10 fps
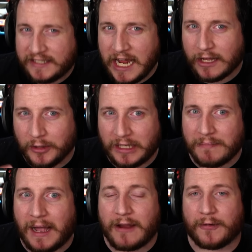take a look at
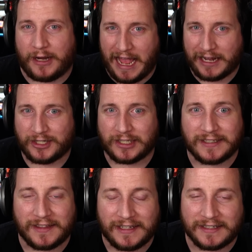my reaction
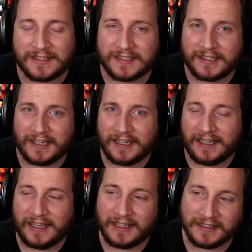to this
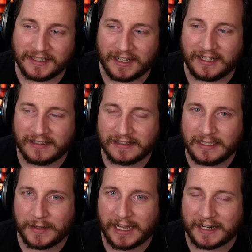and uh,
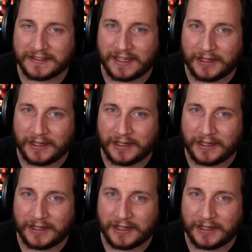see what I gotta say